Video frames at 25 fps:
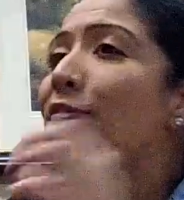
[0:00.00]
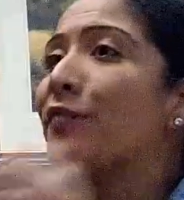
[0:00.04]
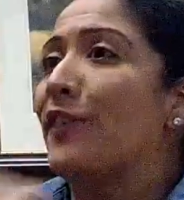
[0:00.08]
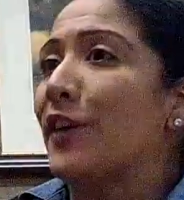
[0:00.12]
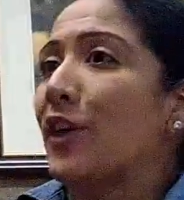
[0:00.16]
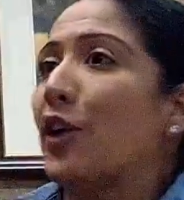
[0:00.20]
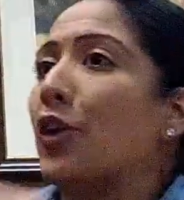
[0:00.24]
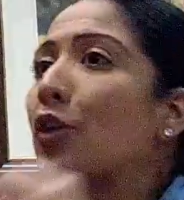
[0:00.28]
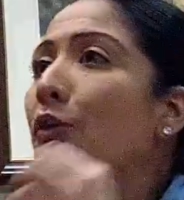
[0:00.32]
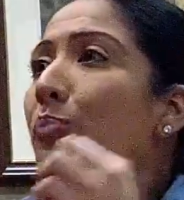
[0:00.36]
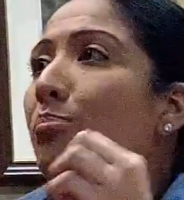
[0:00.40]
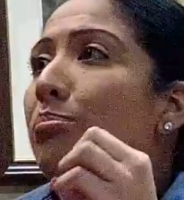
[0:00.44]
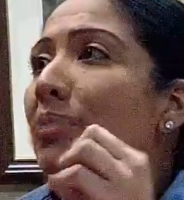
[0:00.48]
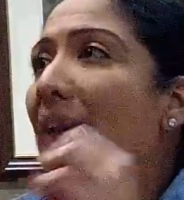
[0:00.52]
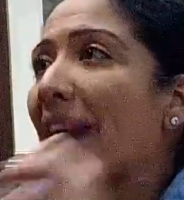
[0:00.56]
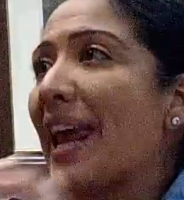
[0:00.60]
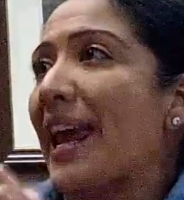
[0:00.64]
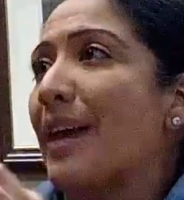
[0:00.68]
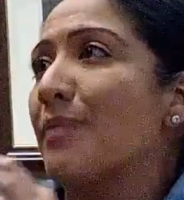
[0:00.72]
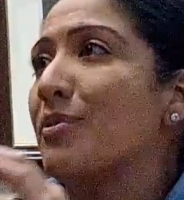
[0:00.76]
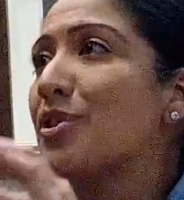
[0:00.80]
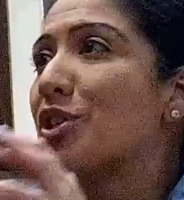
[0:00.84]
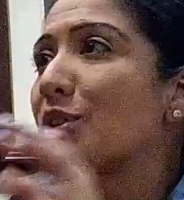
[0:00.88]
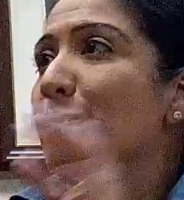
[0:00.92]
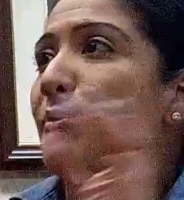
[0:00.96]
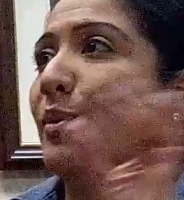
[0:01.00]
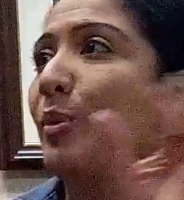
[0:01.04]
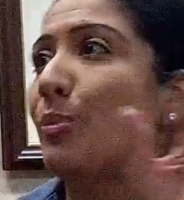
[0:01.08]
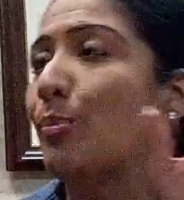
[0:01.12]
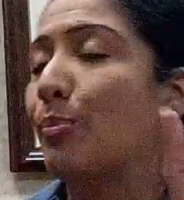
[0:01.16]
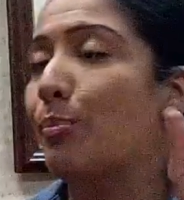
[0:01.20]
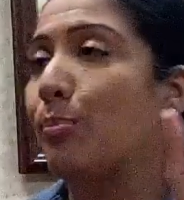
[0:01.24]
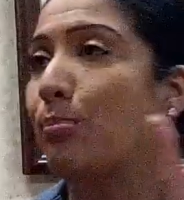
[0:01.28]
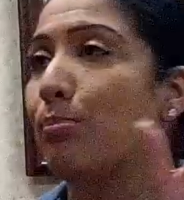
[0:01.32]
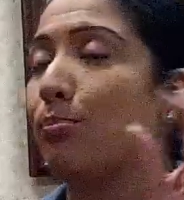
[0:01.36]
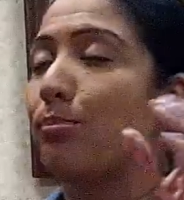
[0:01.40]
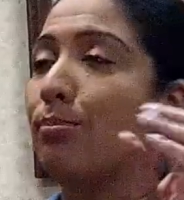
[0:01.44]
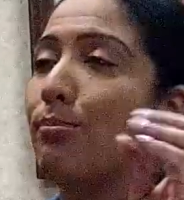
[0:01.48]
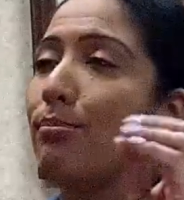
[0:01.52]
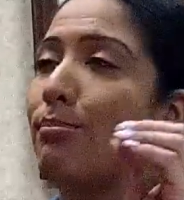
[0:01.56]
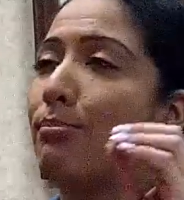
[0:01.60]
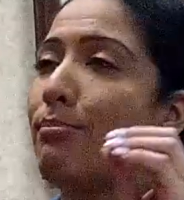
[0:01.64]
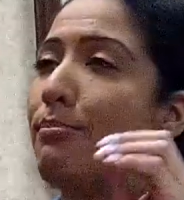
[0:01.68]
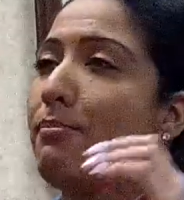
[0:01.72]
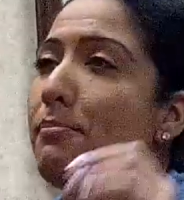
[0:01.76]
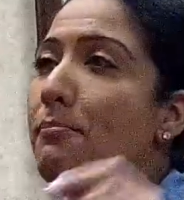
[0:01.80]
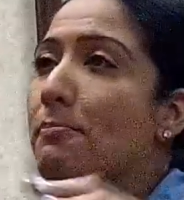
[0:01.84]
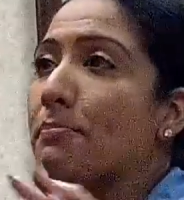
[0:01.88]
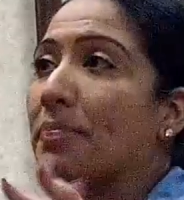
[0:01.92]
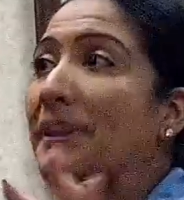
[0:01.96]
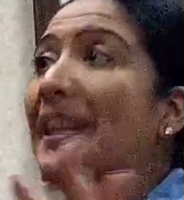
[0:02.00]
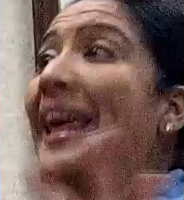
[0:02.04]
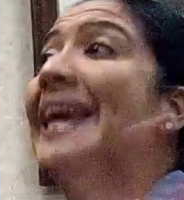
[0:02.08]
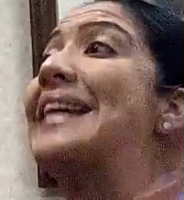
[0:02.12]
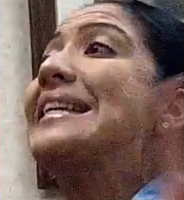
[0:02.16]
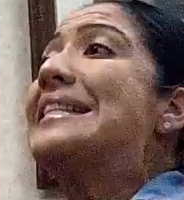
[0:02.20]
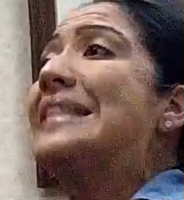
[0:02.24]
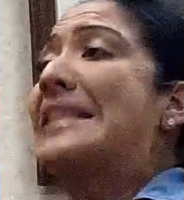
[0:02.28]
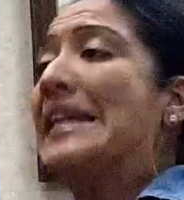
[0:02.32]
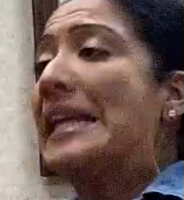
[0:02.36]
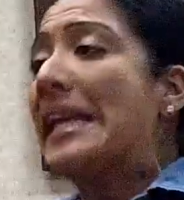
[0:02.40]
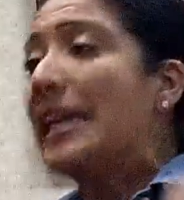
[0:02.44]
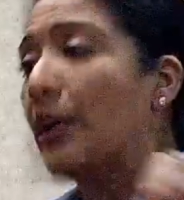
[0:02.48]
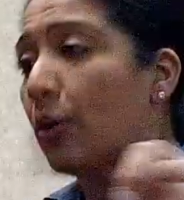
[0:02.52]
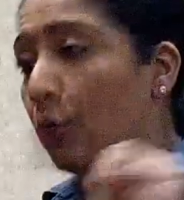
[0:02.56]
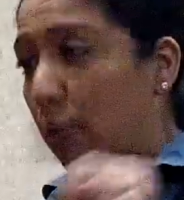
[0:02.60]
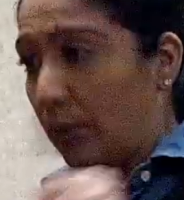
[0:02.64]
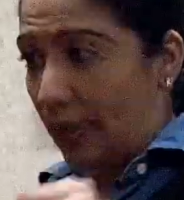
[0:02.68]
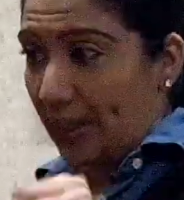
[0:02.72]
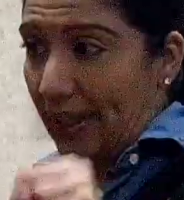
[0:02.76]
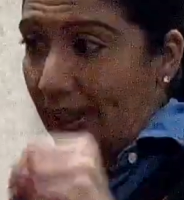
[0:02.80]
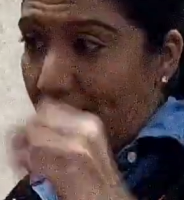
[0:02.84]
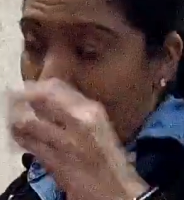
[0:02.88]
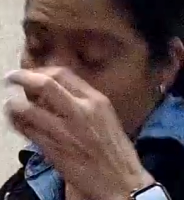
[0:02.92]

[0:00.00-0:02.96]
feel blame should be placed equally.